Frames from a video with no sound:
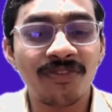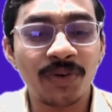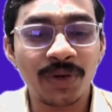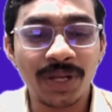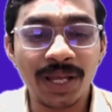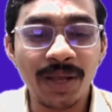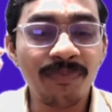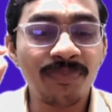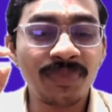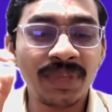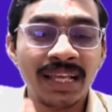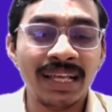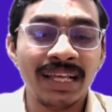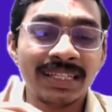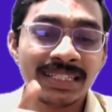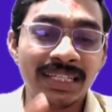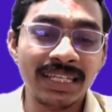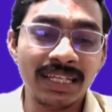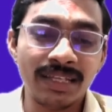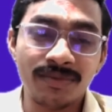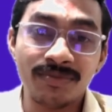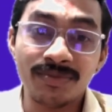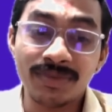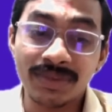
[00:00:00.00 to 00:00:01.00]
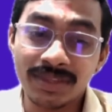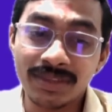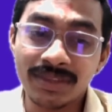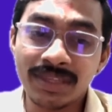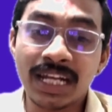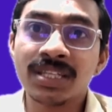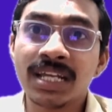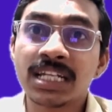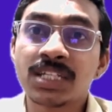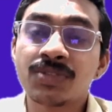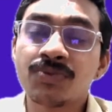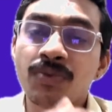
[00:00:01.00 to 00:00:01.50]
Okay, see,
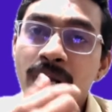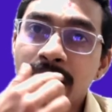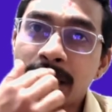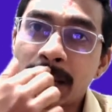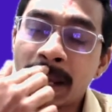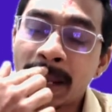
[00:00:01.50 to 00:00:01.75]
that's what